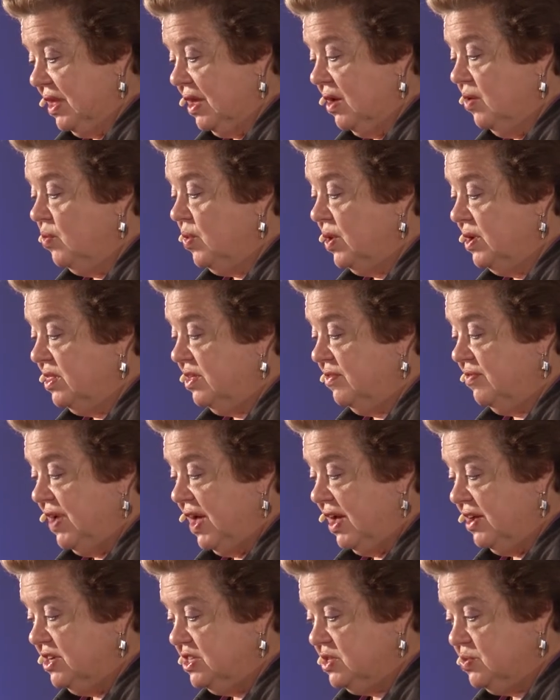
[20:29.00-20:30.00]
One of the
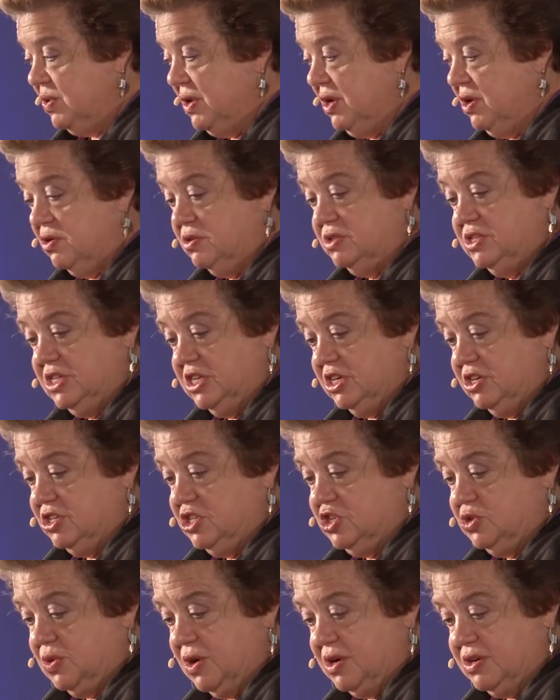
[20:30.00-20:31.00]
values we hold dear
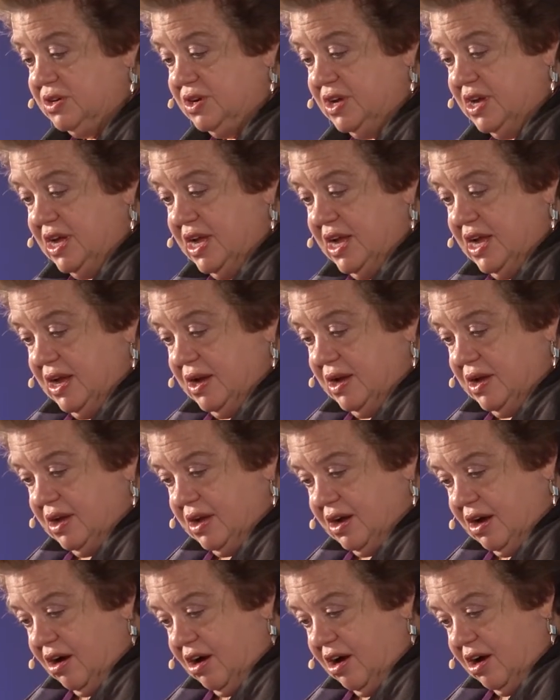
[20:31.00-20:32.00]
to our
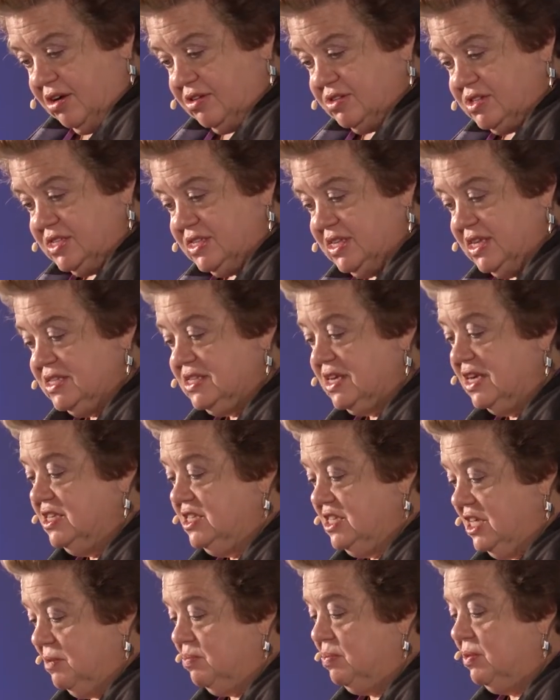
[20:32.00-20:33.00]
hearts is a
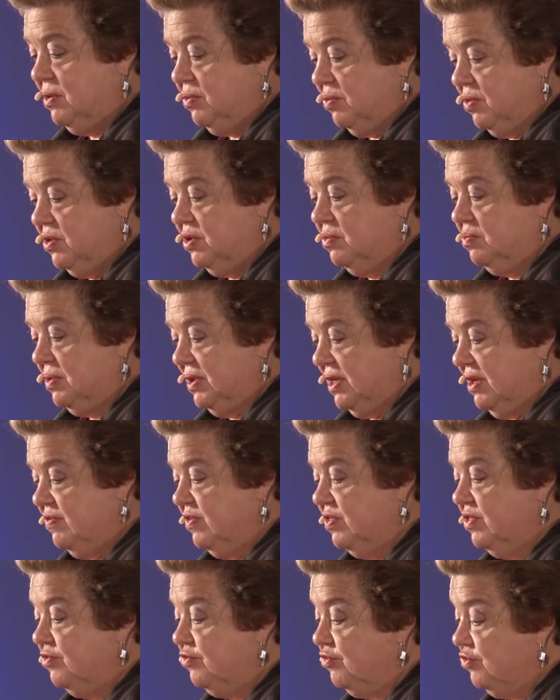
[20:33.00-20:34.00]
deeply rooted belief
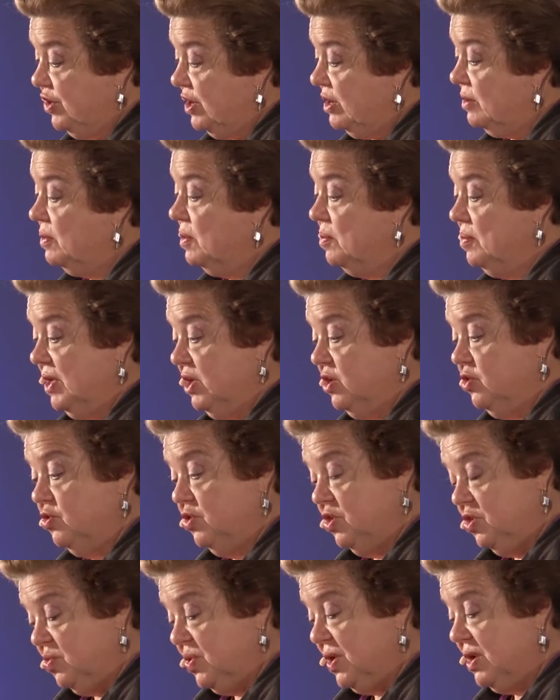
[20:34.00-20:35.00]
in the freedom to be who
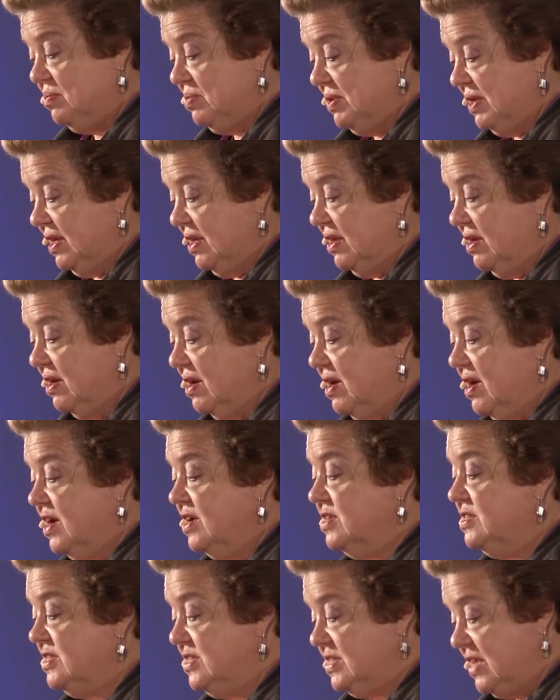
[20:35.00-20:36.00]
you want to be,
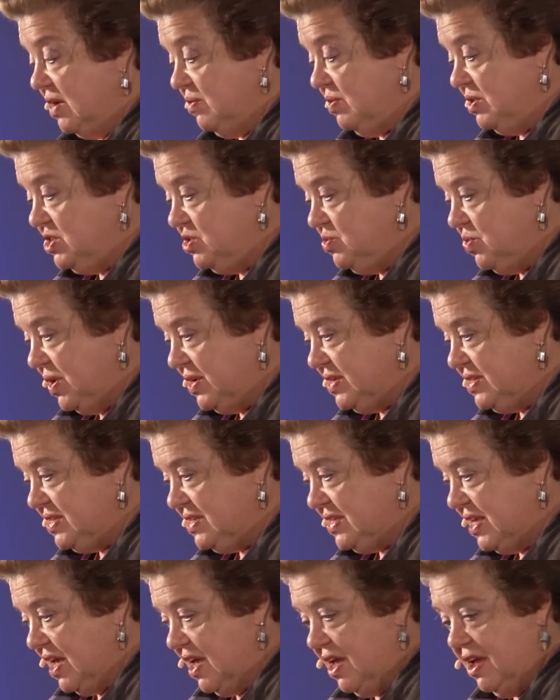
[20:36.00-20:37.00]
say what you want to
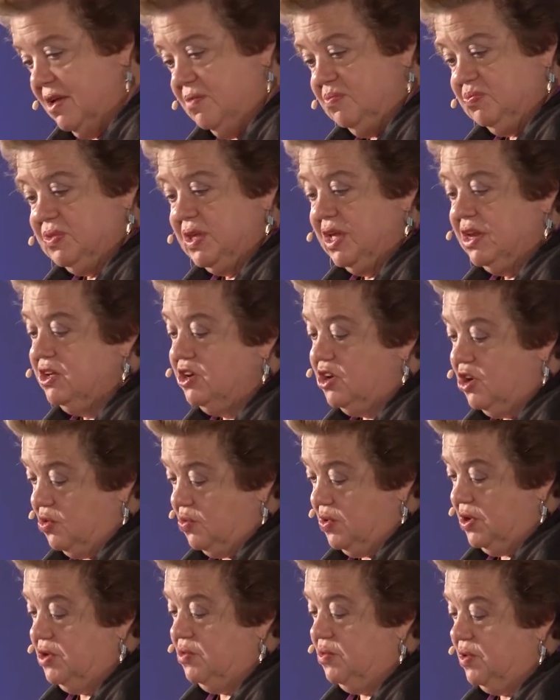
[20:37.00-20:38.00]
say, and go
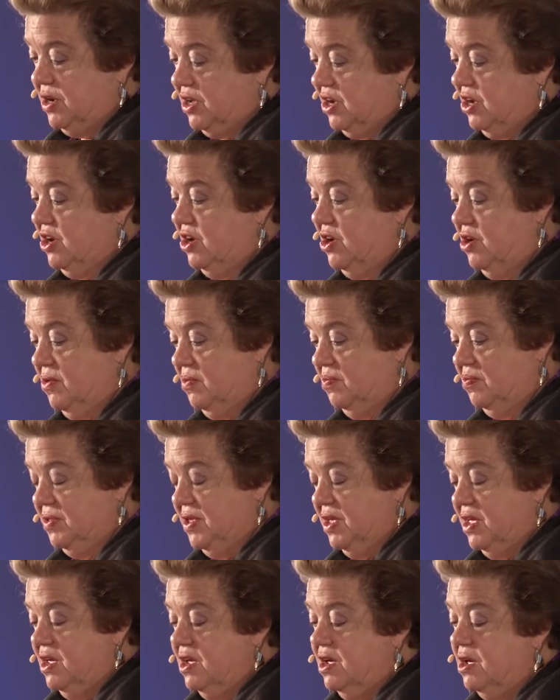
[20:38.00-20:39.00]
where you want to go.
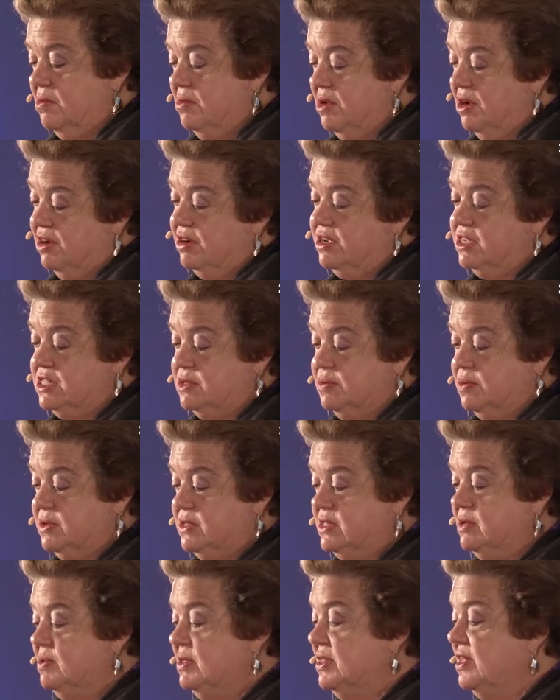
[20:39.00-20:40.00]
America is supposed
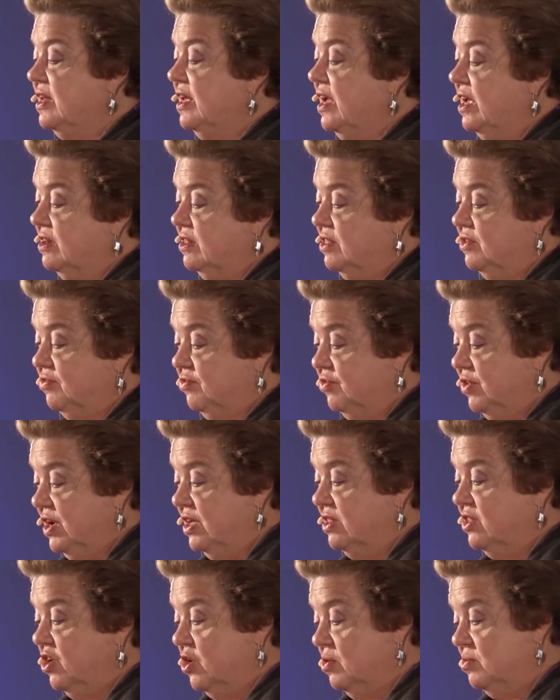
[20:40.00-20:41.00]
to be the land of the free
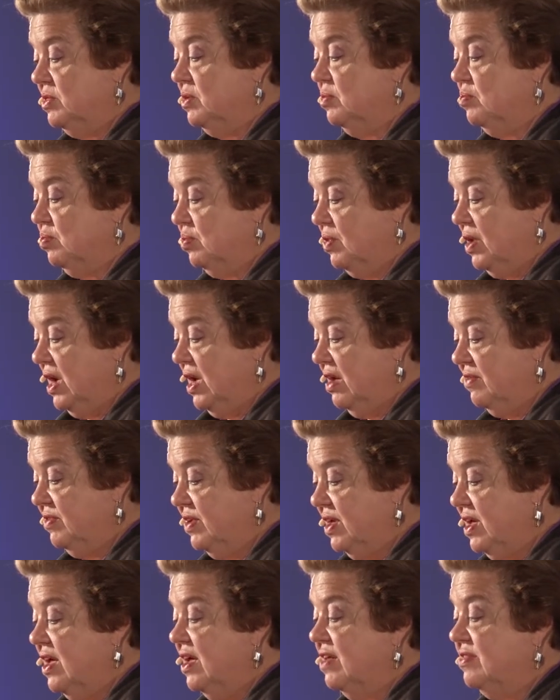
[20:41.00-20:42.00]
and the home of the brave.
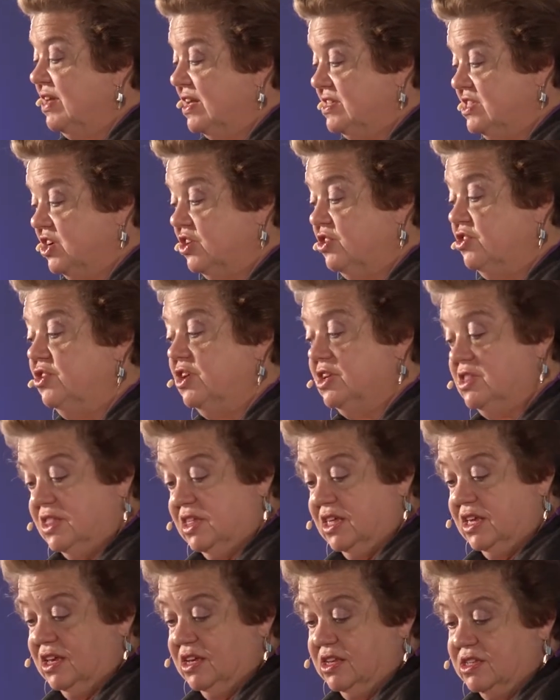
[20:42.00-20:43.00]
That's a good
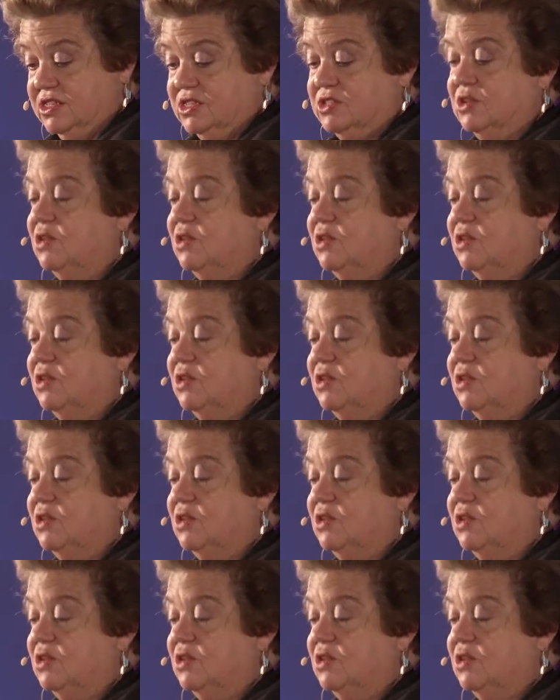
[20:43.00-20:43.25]
thing, so